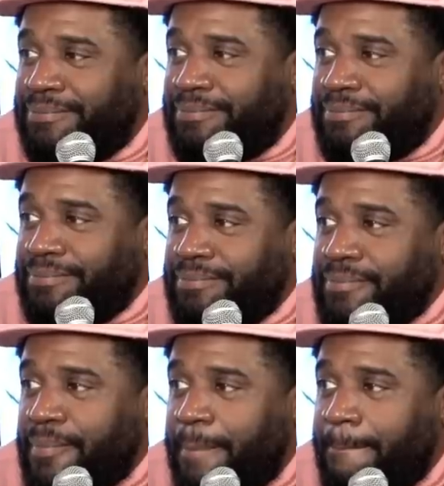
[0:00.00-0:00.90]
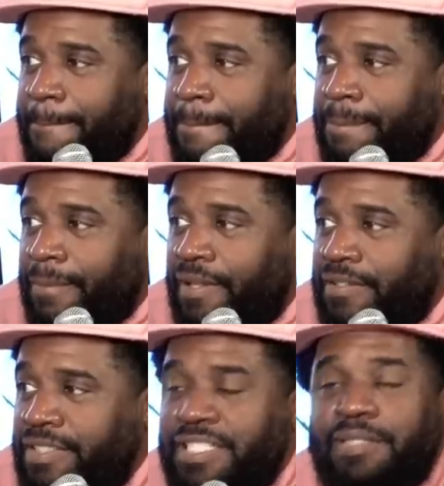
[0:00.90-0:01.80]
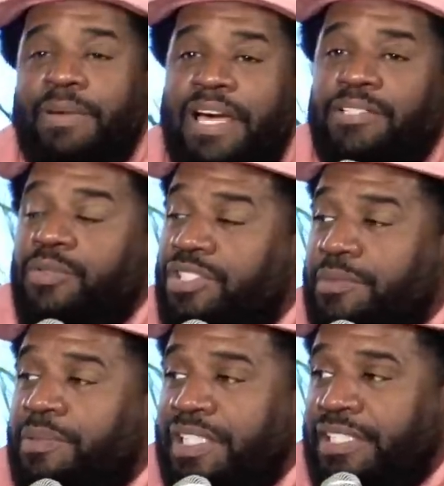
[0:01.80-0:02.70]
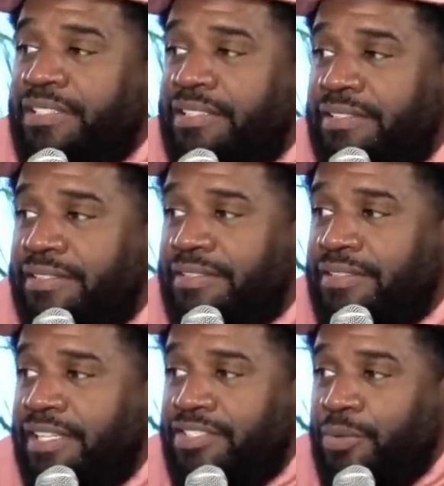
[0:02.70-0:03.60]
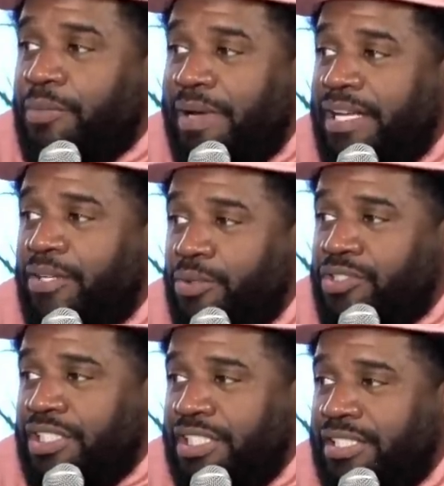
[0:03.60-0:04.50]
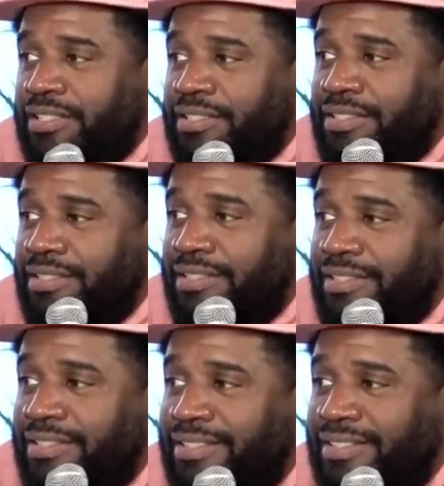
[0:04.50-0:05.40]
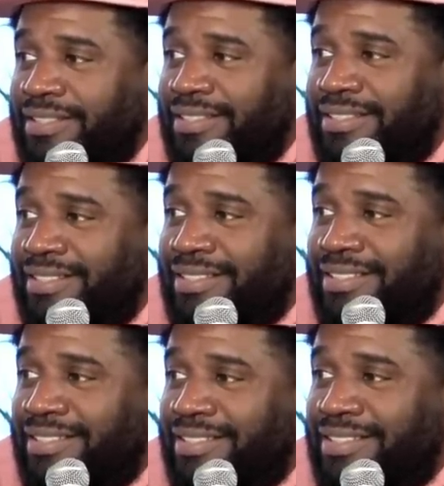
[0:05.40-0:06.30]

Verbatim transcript: do something to herself, damn, that'd be. Just imagine when she bleeding. And she reminded who she is. That'd be a, that,